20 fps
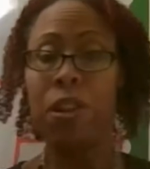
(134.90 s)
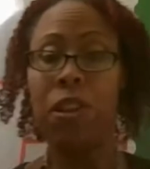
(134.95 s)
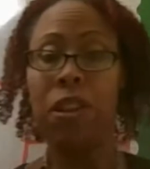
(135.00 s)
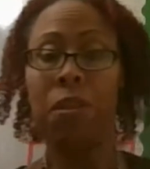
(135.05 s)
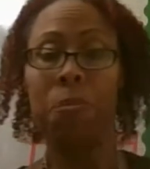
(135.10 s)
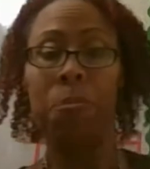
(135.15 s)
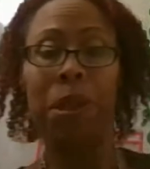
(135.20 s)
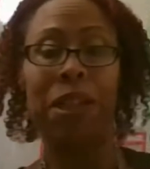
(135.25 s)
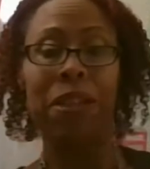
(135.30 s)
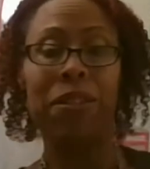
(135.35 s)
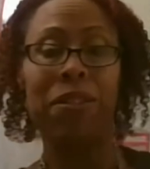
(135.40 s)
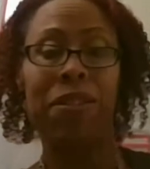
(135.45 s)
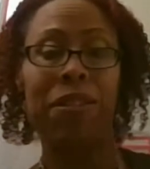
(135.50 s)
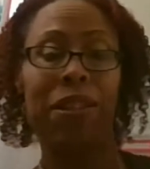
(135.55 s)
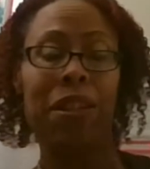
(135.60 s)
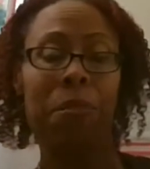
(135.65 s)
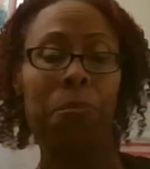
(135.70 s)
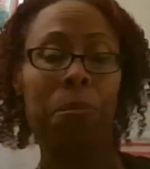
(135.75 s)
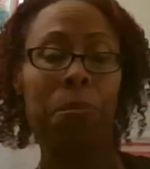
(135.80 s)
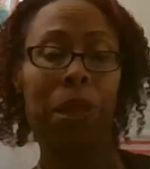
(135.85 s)
the base
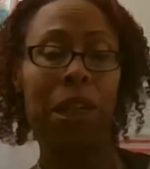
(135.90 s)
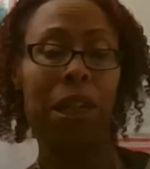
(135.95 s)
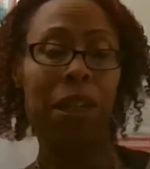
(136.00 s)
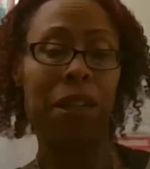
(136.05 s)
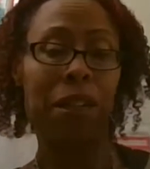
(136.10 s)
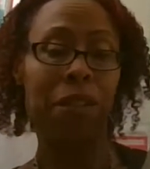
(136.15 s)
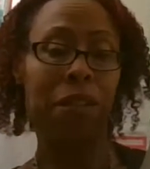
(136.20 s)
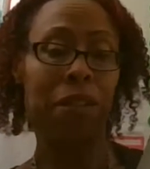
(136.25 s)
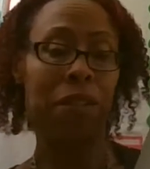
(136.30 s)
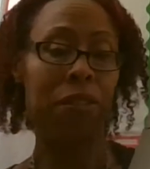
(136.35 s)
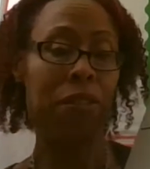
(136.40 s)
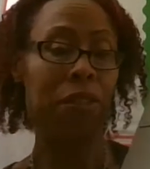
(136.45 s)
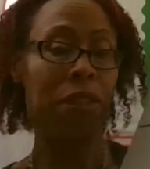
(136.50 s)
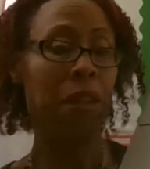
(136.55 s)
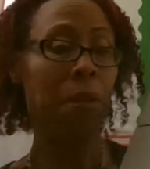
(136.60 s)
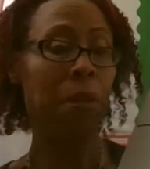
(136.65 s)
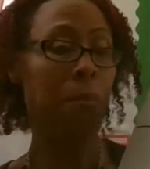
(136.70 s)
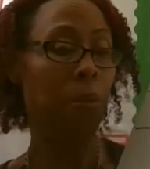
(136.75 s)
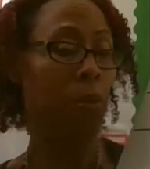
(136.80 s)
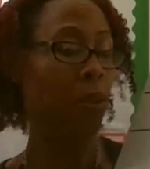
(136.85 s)
10 blocks
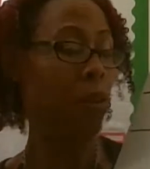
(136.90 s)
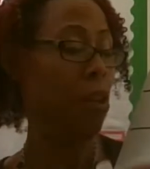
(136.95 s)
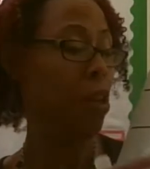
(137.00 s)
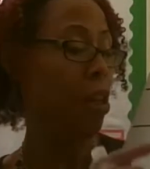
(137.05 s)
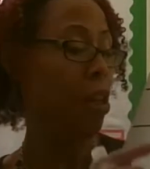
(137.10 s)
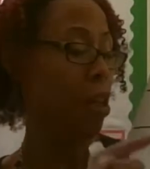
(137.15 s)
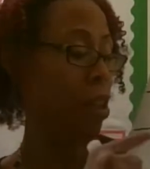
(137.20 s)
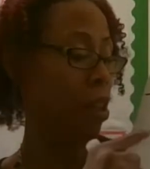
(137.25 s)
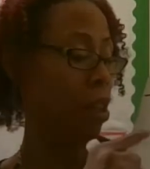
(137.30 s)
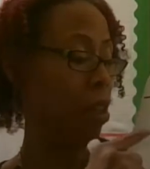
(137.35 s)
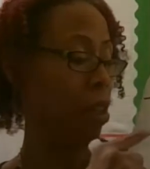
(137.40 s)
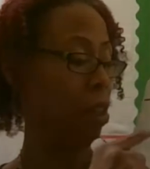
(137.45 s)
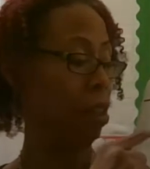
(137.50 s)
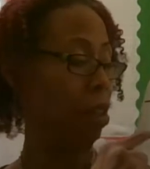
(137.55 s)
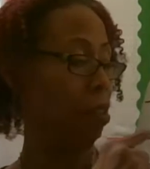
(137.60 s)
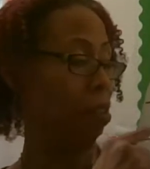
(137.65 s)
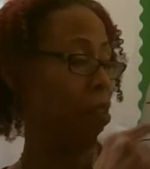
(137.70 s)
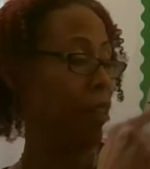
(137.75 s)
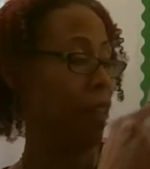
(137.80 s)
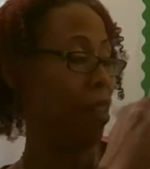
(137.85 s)
number,
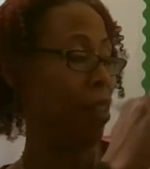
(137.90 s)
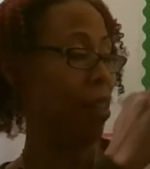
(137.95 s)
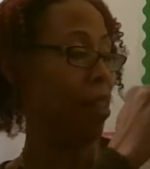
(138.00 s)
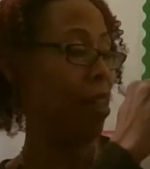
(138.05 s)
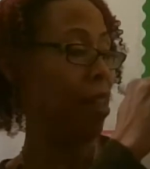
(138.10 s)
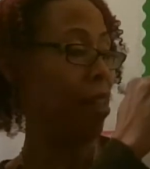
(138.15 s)
looks in